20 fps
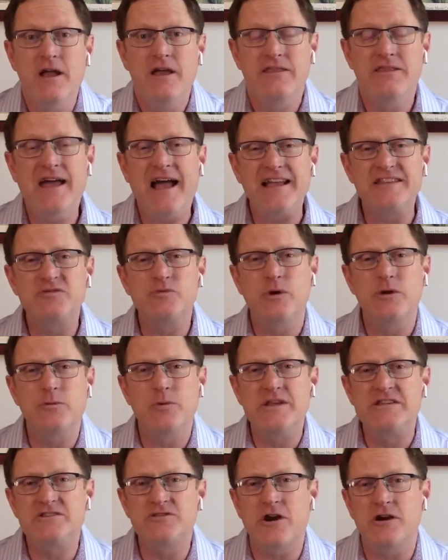That's when
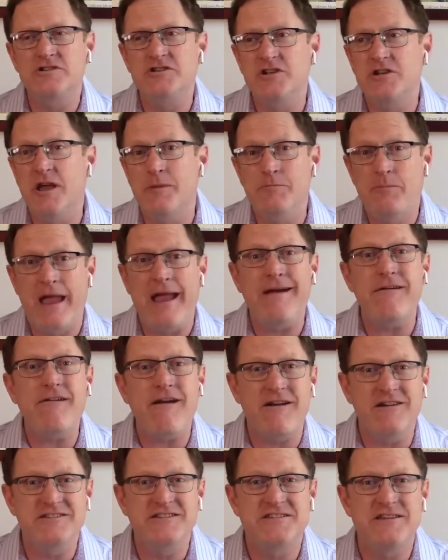we start to compare
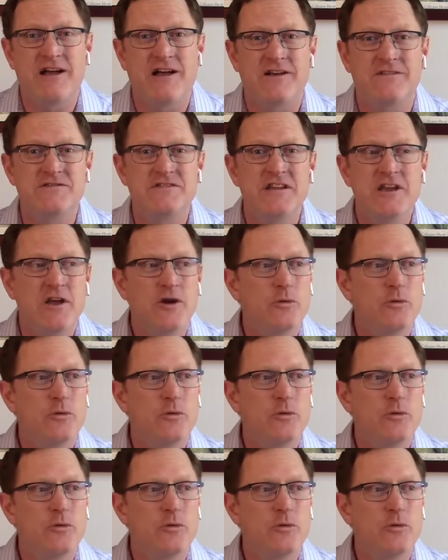ourselves